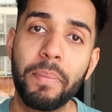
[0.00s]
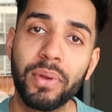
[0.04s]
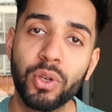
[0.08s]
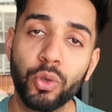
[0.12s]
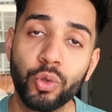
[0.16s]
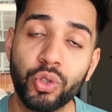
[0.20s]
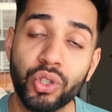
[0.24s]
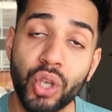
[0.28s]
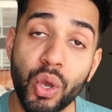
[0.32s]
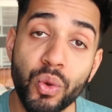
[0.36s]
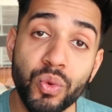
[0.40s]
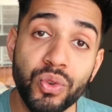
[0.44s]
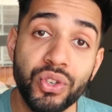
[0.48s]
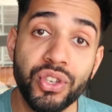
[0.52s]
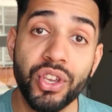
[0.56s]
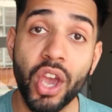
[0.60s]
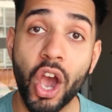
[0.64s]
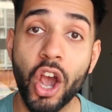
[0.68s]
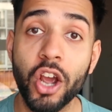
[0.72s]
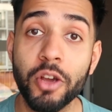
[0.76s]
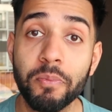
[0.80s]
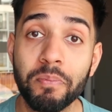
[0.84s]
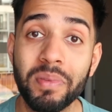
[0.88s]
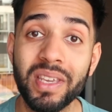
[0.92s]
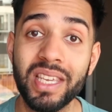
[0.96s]
but also
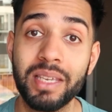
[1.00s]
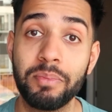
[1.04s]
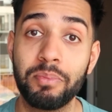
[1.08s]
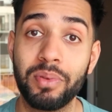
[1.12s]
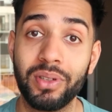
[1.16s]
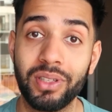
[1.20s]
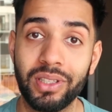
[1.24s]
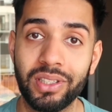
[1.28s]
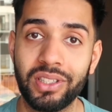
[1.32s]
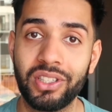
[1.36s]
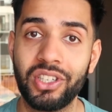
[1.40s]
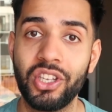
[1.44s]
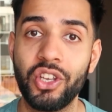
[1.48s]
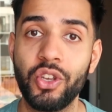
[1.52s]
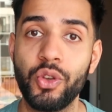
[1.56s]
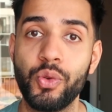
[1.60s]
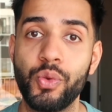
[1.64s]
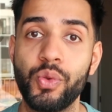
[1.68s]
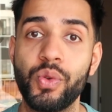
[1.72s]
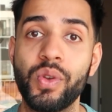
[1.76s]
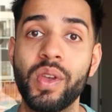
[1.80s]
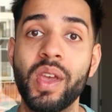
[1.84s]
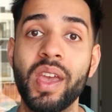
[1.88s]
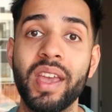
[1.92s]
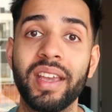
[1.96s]
young people
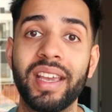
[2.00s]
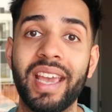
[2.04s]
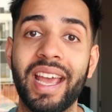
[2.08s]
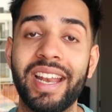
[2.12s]
too,